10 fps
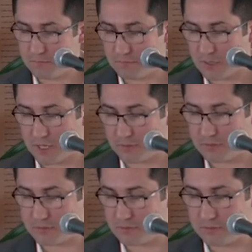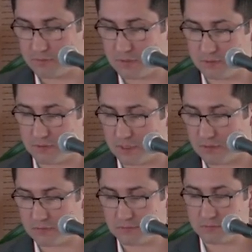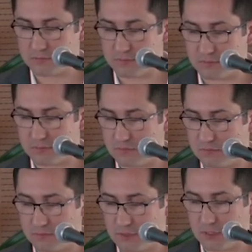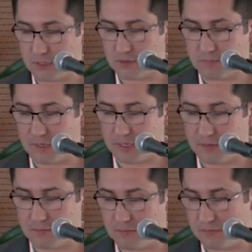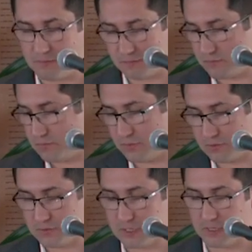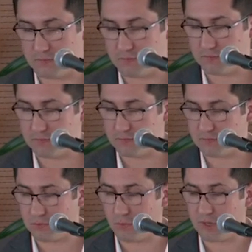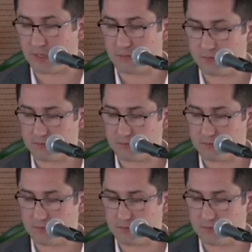Yeah, but then they get paid with the same way.